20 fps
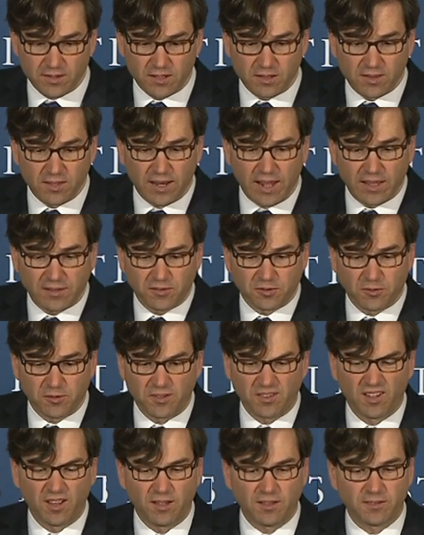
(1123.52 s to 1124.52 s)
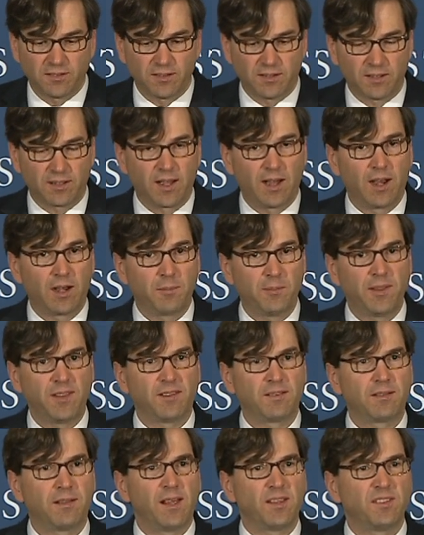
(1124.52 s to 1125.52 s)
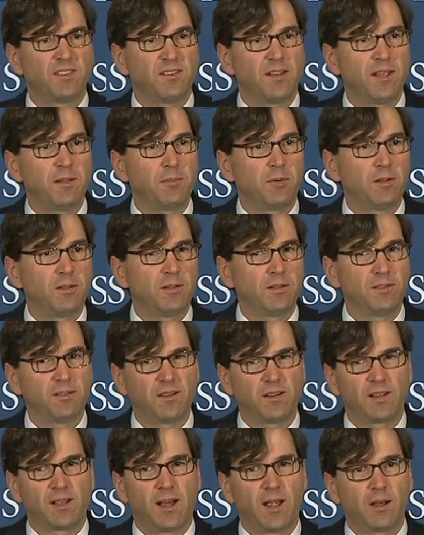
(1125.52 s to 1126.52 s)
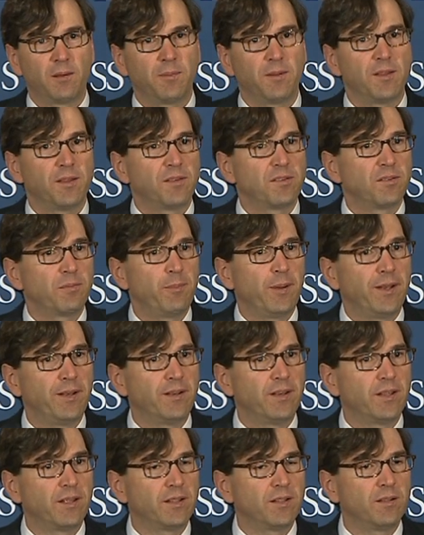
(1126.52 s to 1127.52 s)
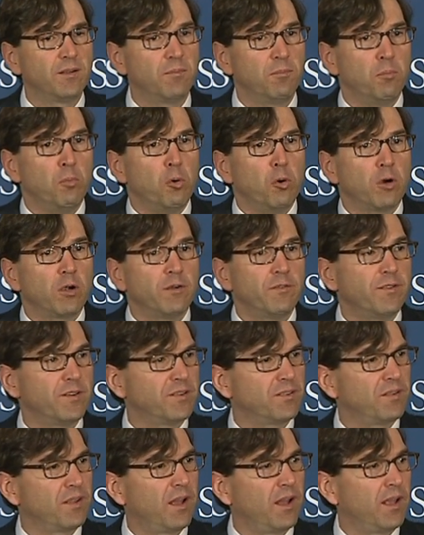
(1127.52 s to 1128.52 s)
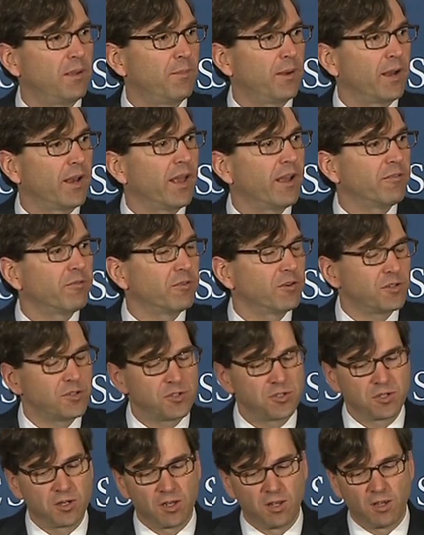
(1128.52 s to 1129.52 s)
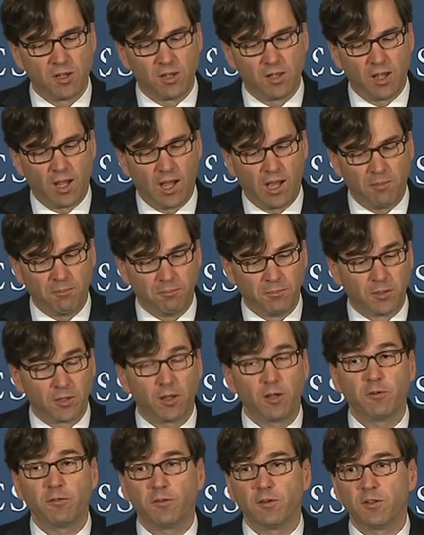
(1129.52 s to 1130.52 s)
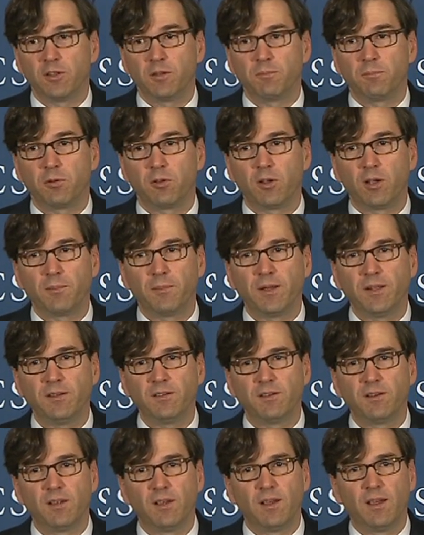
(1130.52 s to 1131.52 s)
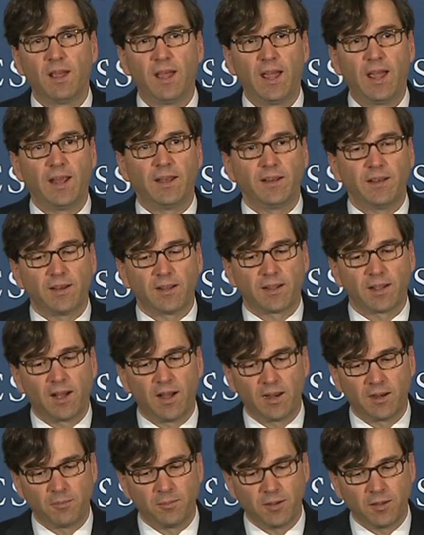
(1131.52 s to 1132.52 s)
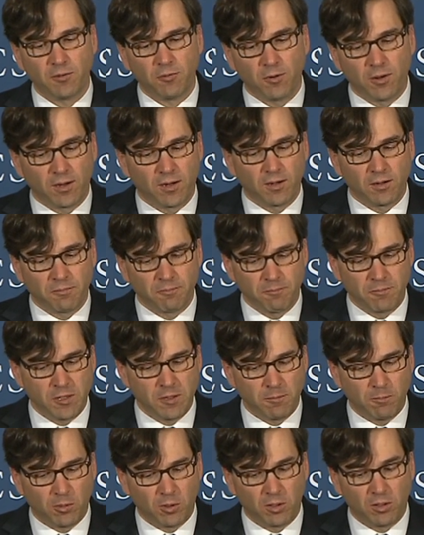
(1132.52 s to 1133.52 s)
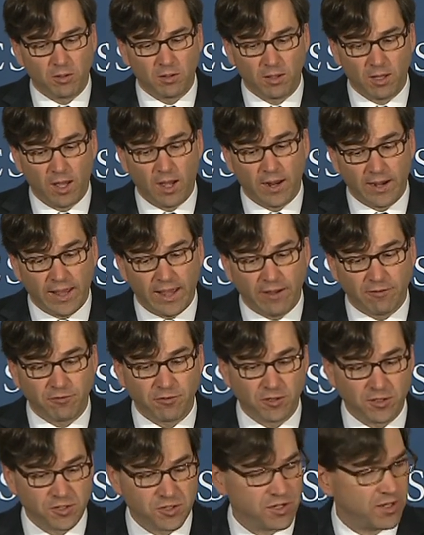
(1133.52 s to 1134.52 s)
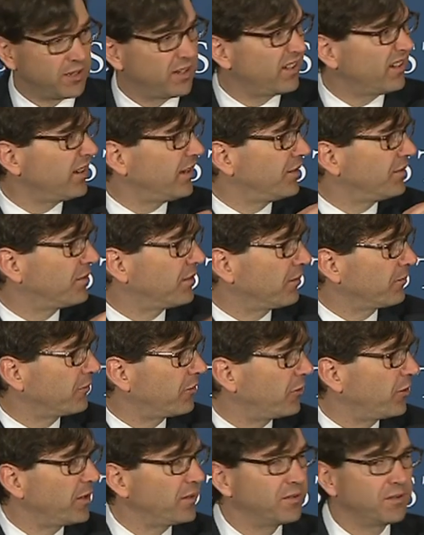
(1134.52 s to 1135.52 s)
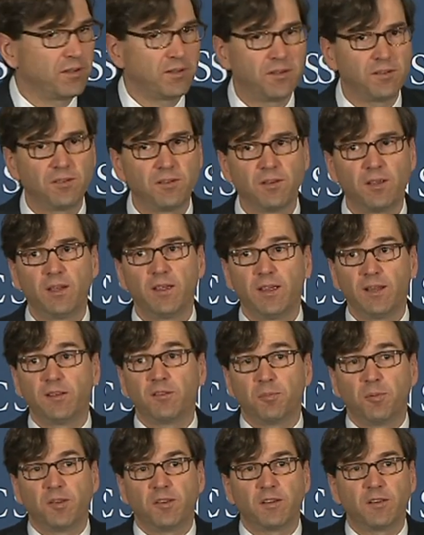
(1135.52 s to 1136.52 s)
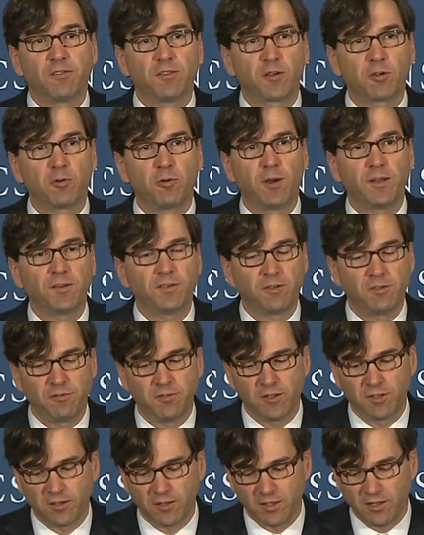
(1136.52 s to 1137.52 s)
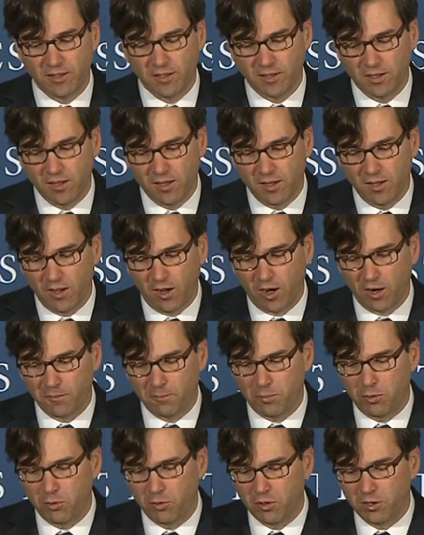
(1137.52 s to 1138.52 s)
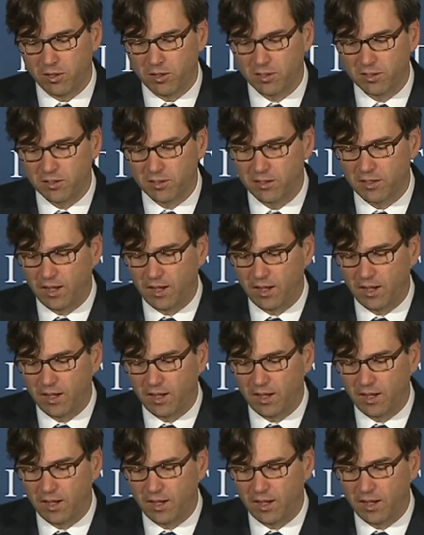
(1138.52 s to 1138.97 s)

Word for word: that as a result, an economy that's less stable is an economy that's spending more of its time on average below full employment, and an economy where people on average, and in some cases in specific quite severely, are poorer